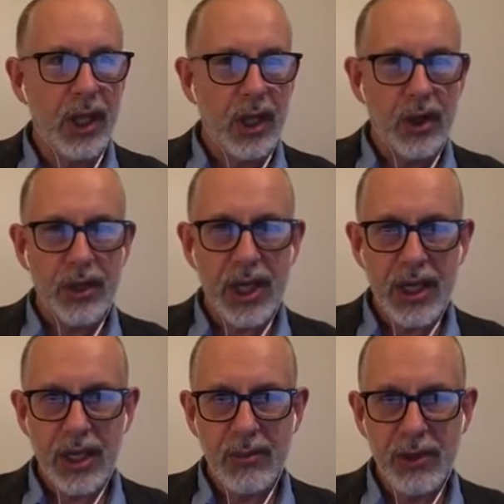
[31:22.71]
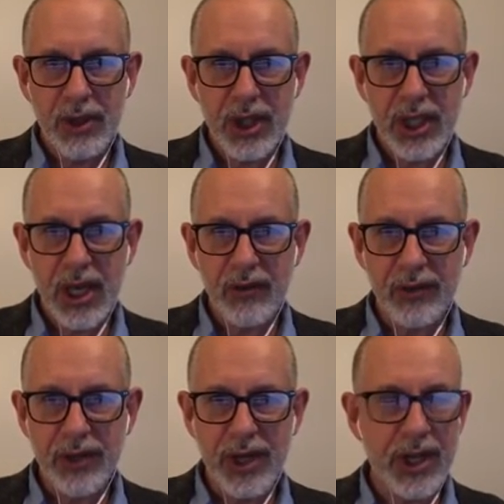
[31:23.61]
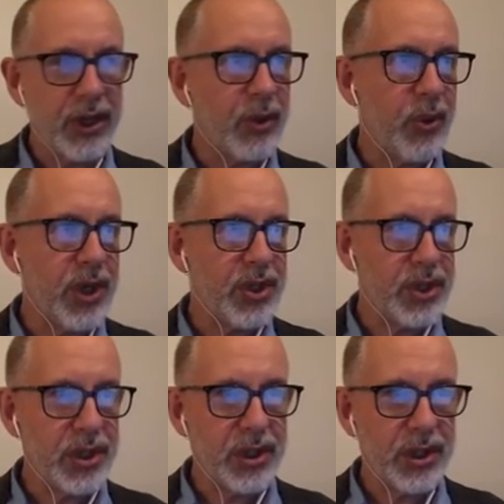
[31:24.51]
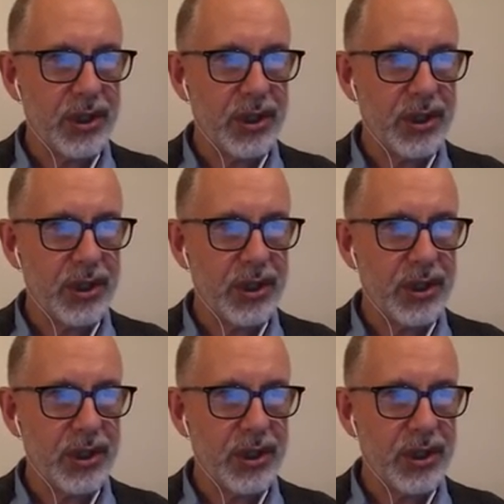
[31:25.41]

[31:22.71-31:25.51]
Okay, I'm looking out for another question.